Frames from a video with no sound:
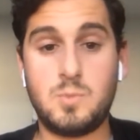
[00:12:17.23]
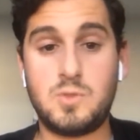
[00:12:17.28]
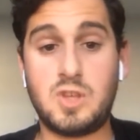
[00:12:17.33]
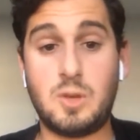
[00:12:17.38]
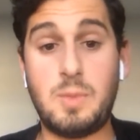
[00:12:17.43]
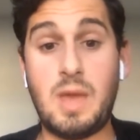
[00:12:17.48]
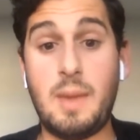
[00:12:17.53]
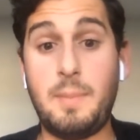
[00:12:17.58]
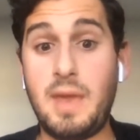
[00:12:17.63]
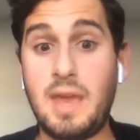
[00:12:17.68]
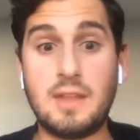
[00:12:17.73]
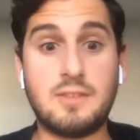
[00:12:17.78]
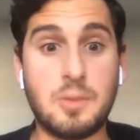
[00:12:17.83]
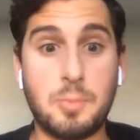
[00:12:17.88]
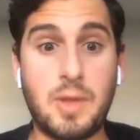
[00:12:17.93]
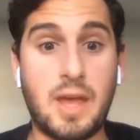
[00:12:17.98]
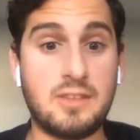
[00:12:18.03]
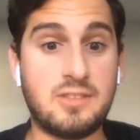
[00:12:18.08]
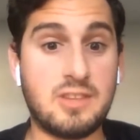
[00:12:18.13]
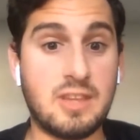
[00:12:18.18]
maybe it's a
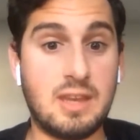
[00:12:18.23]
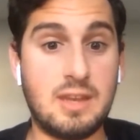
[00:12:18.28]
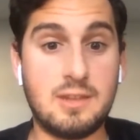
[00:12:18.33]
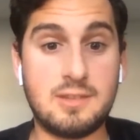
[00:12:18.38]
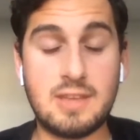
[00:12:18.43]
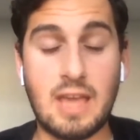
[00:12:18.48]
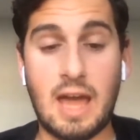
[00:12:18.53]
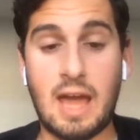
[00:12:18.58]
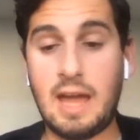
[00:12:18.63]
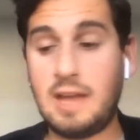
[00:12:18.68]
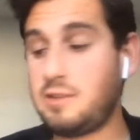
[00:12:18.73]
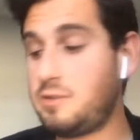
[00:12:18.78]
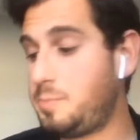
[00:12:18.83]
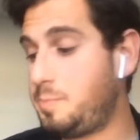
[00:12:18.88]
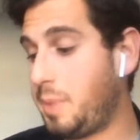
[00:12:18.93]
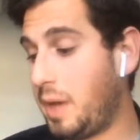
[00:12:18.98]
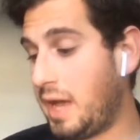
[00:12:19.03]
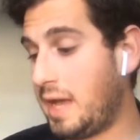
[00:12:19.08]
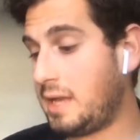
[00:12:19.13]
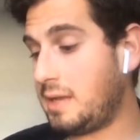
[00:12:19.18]
blessing in disguise,
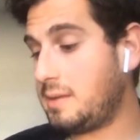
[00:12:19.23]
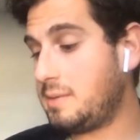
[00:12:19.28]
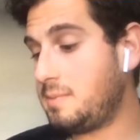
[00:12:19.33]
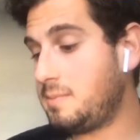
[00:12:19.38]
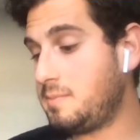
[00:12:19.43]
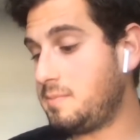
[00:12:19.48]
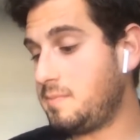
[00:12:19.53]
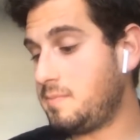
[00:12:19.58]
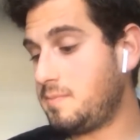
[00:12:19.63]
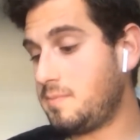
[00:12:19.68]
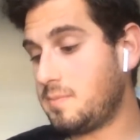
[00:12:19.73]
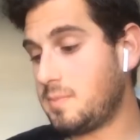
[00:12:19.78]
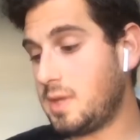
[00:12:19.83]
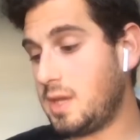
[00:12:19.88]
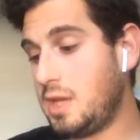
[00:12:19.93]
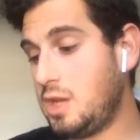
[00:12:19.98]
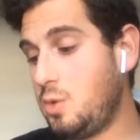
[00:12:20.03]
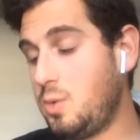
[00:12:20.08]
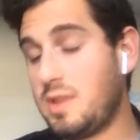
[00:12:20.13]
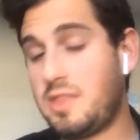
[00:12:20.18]
but
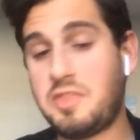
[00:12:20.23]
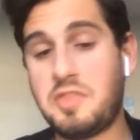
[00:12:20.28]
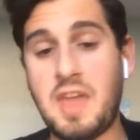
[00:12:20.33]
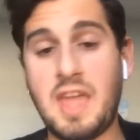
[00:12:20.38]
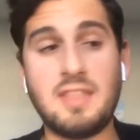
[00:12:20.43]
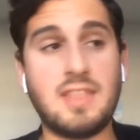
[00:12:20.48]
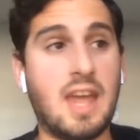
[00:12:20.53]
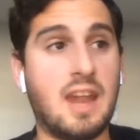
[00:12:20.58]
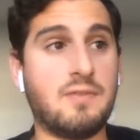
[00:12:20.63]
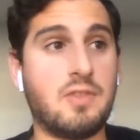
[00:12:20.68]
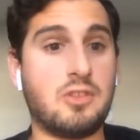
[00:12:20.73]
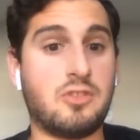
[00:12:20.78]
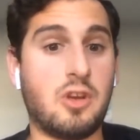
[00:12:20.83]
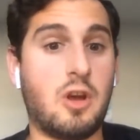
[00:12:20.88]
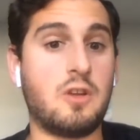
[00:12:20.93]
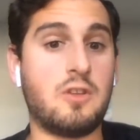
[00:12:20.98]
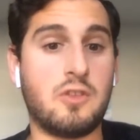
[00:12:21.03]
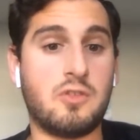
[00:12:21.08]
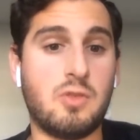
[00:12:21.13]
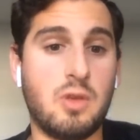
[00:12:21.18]
you would think that if the
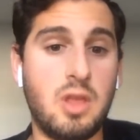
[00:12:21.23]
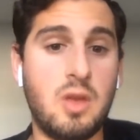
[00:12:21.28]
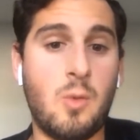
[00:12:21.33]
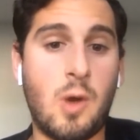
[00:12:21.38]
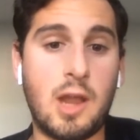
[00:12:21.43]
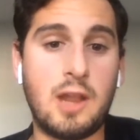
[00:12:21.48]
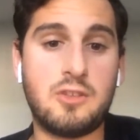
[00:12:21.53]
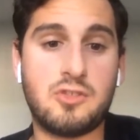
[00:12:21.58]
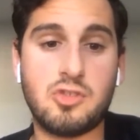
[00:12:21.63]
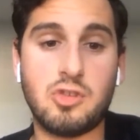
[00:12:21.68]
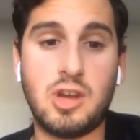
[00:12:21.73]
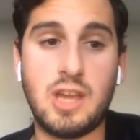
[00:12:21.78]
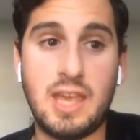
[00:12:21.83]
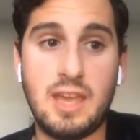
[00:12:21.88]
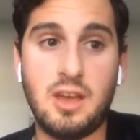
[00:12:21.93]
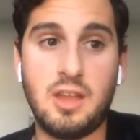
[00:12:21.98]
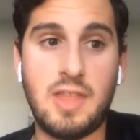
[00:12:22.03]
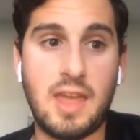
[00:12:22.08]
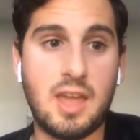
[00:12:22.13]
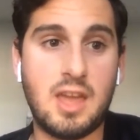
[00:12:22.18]
Chargers really wanted Troy
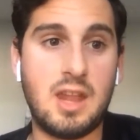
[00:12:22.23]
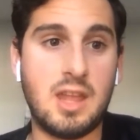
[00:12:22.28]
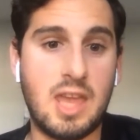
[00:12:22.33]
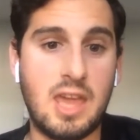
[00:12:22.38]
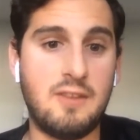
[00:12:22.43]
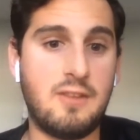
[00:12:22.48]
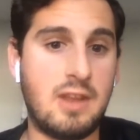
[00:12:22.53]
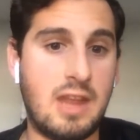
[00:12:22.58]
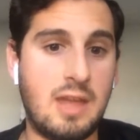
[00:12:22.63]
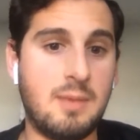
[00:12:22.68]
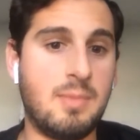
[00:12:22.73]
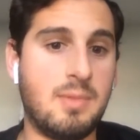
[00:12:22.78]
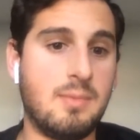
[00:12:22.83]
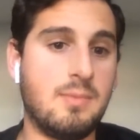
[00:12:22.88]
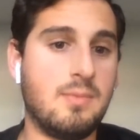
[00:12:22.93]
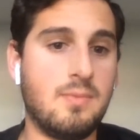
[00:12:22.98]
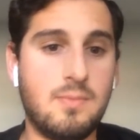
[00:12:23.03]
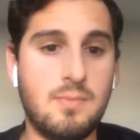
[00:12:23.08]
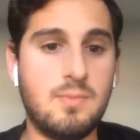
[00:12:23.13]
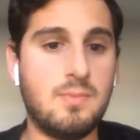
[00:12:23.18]
Hill, they could have given him
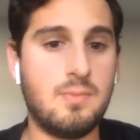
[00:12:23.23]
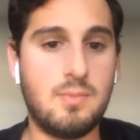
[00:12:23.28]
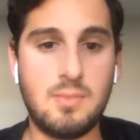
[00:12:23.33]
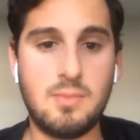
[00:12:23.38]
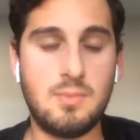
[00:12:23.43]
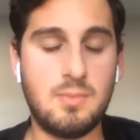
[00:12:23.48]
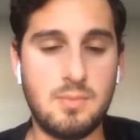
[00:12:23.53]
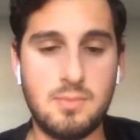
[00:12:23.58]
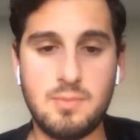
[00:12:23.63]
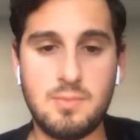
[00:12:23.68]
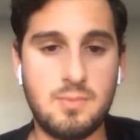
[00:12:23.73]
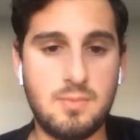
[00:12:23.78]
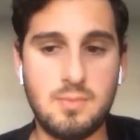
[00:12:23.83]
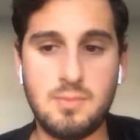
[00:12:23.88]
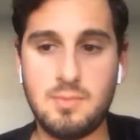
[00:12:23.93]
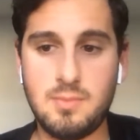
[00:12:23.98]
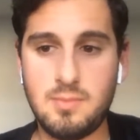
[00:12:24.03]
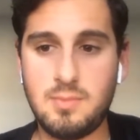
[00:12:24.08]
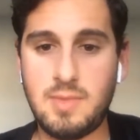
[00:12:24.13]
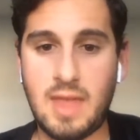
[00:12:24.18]

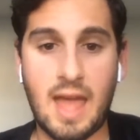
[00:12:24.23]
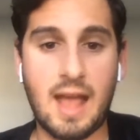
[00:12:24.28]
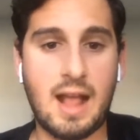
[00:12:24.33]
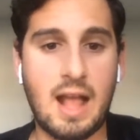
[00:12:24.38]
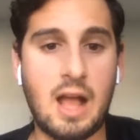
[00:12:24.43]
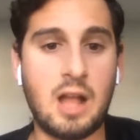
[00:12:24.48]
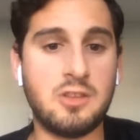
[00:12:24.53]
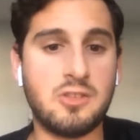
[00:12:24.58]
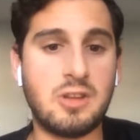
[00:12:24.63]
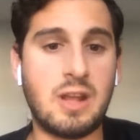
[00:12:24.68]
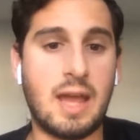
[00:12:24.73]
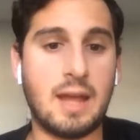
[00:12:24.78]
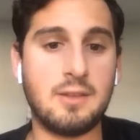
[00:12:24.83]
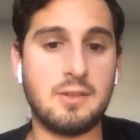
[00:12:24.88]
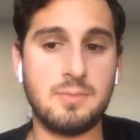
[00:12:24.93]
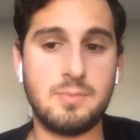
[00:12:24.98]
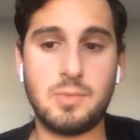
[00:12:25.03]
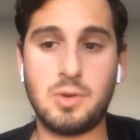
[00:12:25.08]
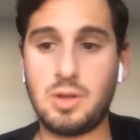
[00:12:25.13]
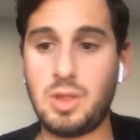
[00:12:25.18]
that contract
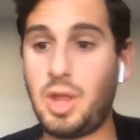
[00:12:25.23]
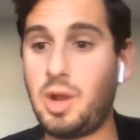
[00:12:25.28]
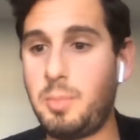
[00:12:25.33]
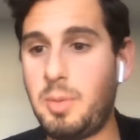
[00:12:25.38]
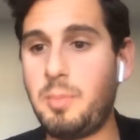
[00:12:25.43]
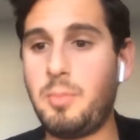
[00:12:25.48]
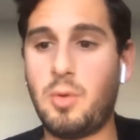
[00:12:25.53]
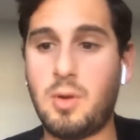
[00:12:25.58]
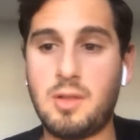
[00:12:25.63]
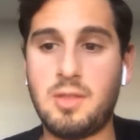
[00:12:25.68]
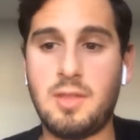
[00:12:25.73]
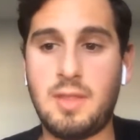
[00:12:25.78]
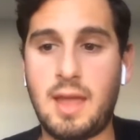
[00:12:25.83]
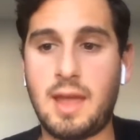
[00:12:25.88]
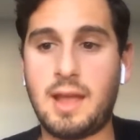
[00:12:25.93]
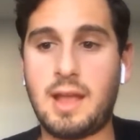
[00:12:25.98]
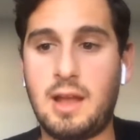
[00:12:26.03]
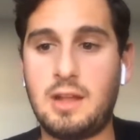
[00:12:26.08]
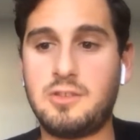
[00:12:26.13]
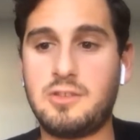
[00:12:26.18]
or a little bit more than
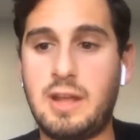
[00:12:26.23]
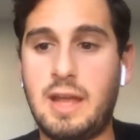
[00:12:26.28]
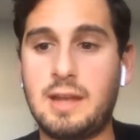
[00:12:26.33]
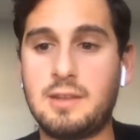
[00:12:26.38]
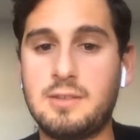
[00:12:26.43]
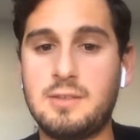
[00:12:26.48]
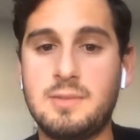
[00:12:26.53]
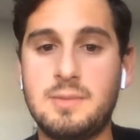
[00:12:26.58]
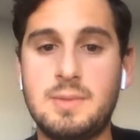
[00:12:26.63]
that contract.